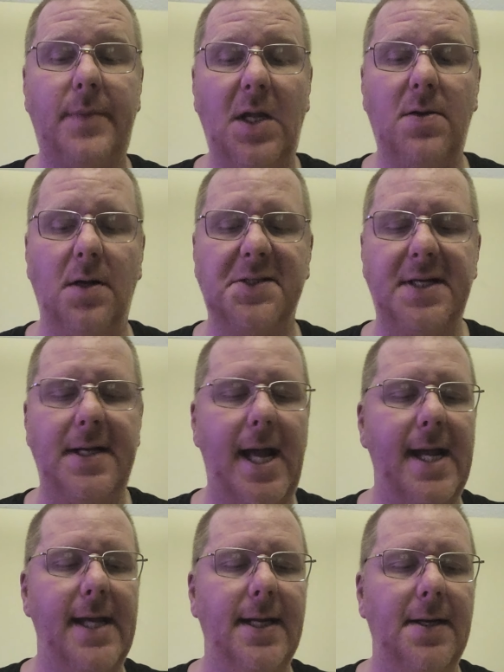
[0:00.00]
cooked it,
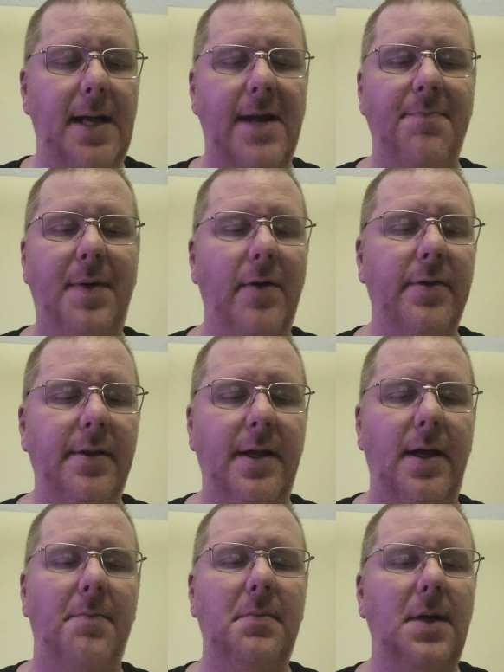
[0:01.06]
ate both of
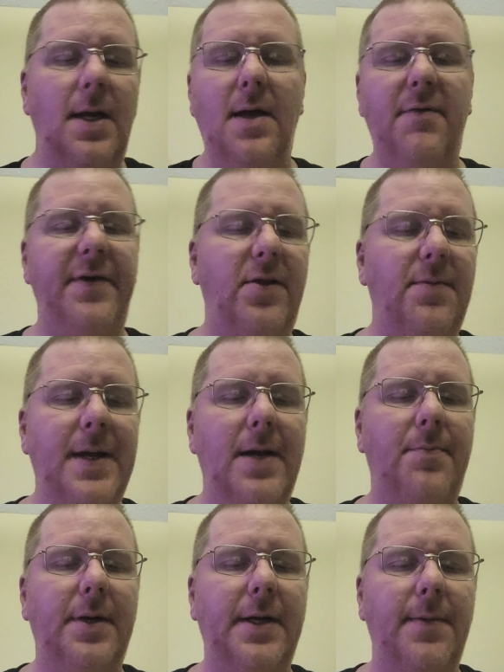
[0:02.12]
them, filled me up
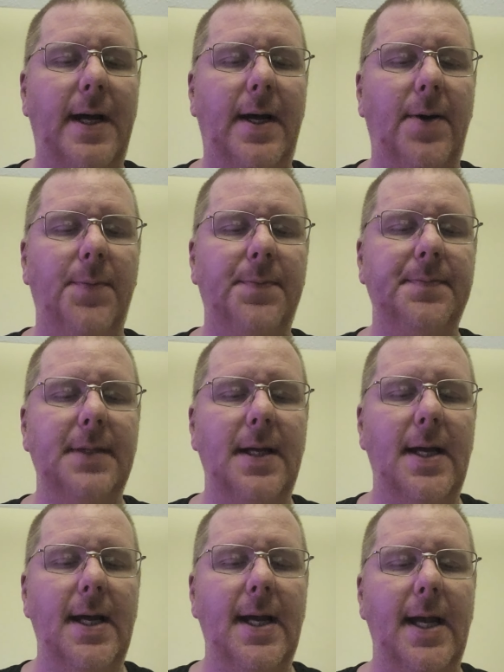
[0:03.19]
pretty well,
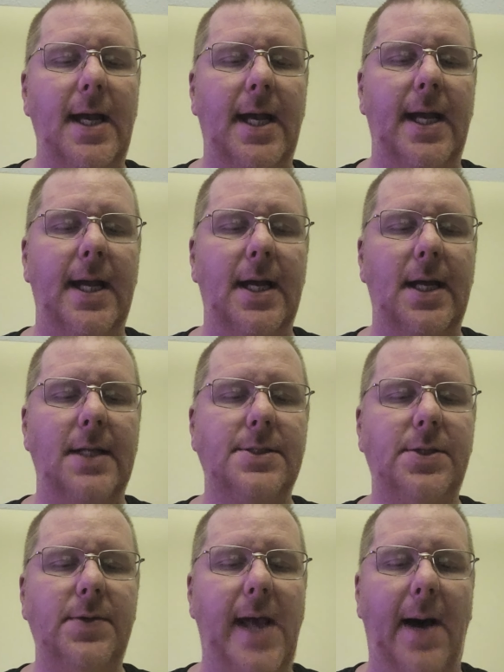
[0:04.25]
and
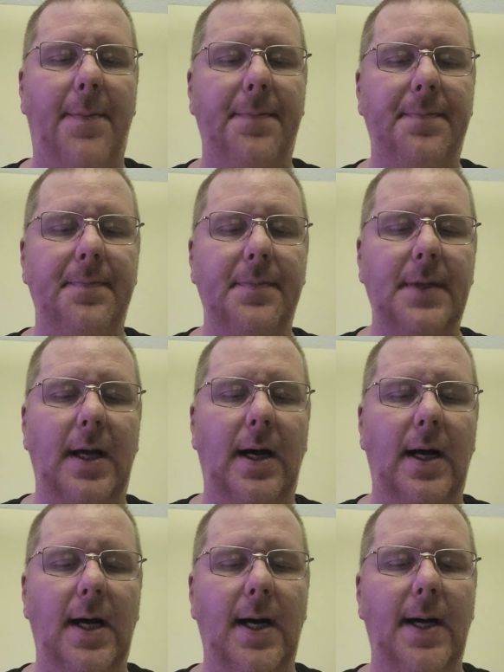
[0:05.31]
so yeah,
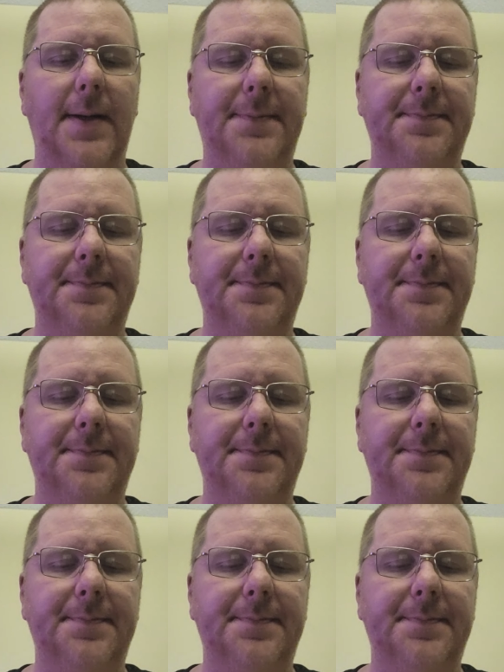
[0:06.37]
uh,